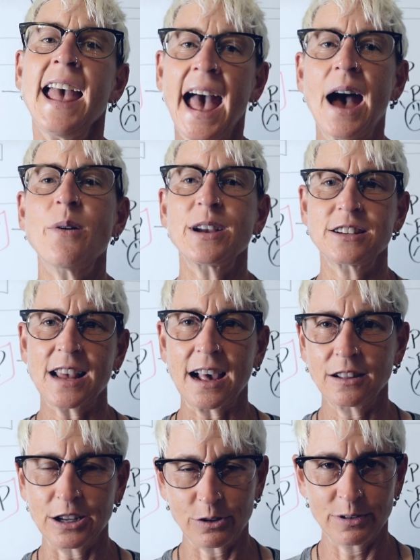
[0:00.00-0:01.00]
how
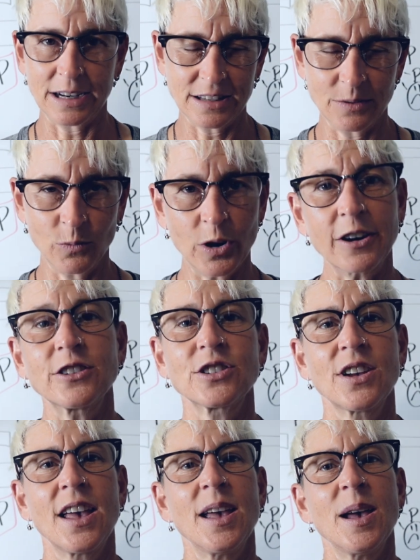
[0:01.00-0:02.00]
exactly creatine
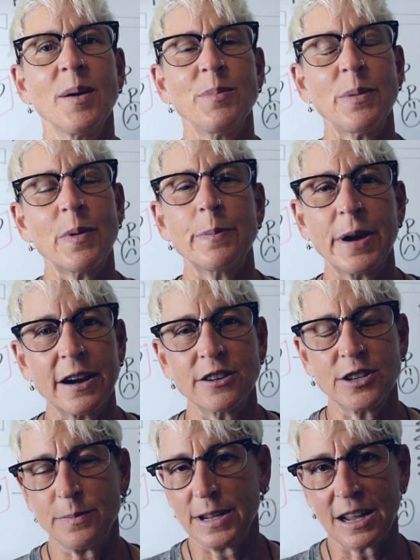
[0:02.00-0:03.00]
works. Be
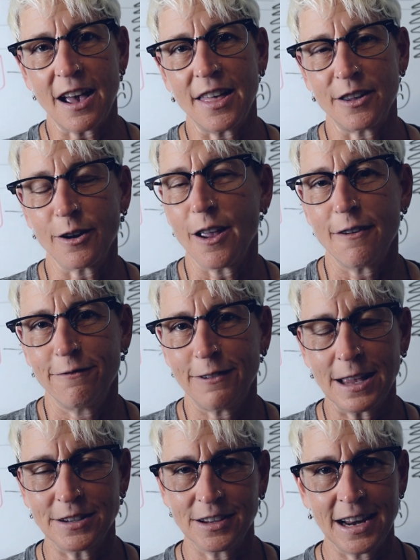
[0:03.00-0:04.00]
prepared to be either
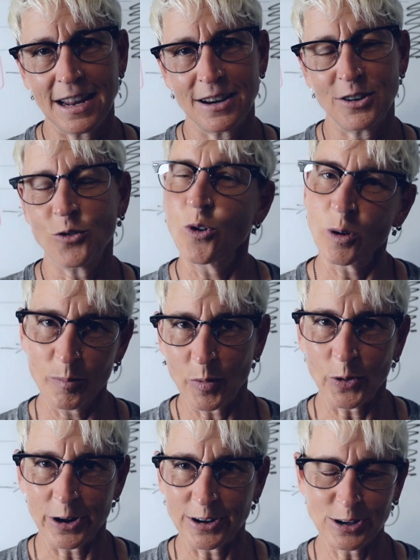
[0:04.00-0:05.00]
fascinated or
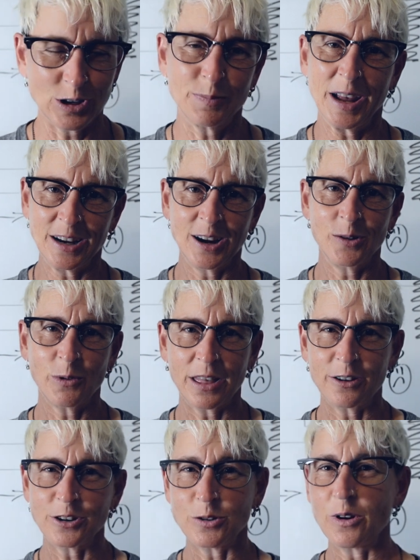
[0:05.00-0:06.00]
bored, depending on
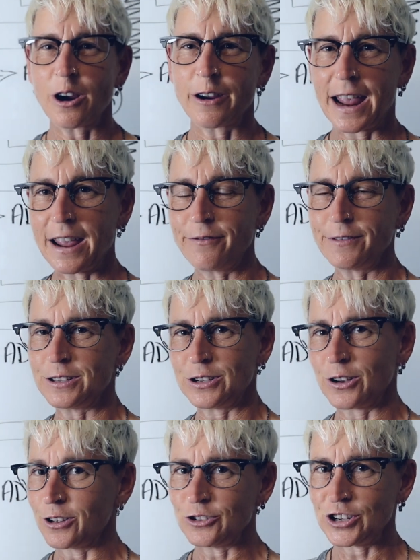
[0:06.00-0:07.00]
whether you are a
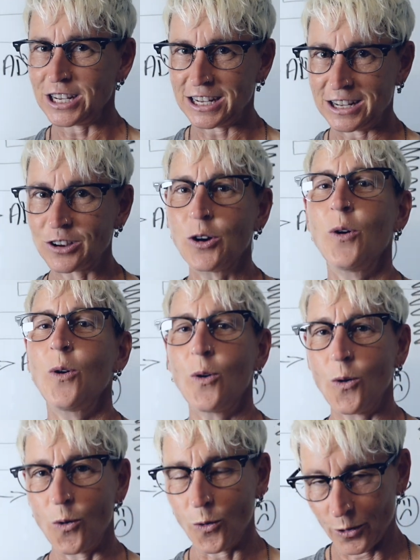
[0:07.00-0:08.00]
physiology geek
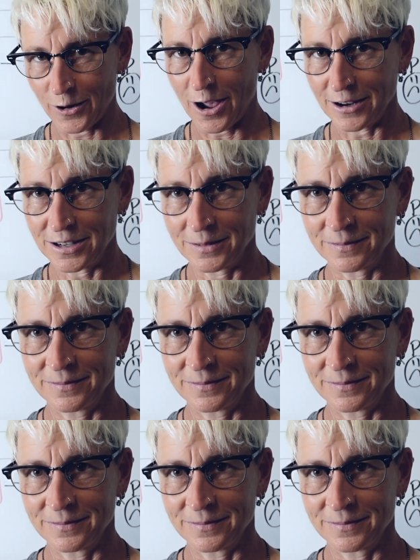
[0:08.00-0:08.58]
or not.